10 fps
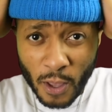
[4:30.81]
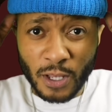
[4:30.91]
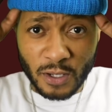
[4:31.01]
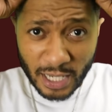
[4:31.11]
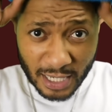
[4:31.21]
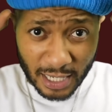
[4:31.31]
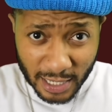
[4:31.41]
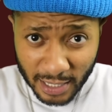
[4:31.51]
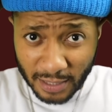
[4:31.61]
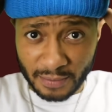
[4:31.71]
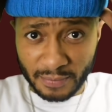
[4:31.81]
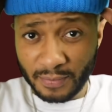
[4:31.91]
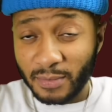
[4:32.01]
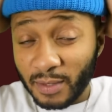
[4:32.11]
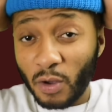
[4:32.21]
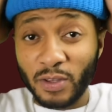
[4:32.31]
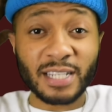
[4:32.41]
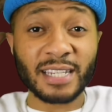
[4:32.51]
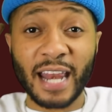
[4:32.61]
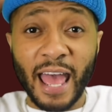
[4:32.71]
So this look, or
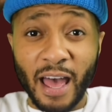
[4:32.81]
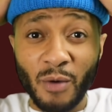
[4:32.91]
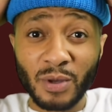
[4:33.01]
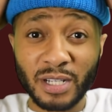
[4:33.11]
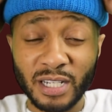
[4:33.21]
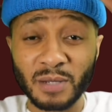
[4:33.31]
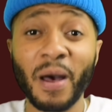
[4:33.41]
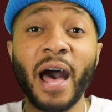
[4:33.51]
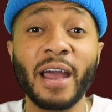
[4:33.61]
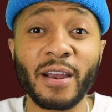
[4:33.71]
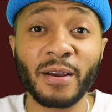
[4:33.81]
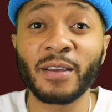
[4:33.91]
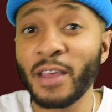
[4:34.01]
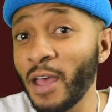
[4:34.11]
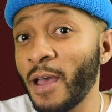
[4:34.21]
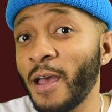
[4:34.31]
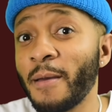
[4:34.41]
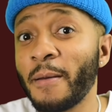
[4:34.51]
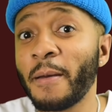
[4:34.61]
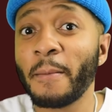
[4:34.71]
this style, was inspired
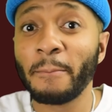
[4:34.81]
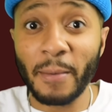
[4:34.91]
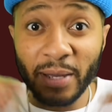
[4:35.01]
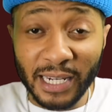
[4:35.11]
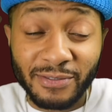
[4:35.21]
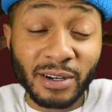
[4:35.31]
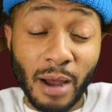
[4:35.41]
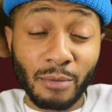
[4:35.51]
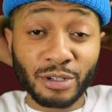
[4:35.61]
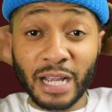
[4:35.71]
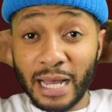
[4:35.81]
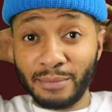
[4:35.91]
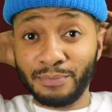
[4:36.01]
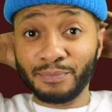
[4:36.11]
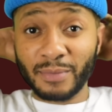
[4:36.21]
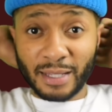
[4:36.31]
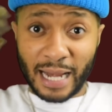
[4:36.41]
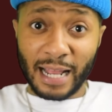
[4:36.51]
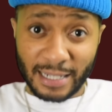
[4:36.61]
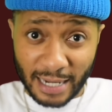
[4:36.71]
by me leaving the barbershop, not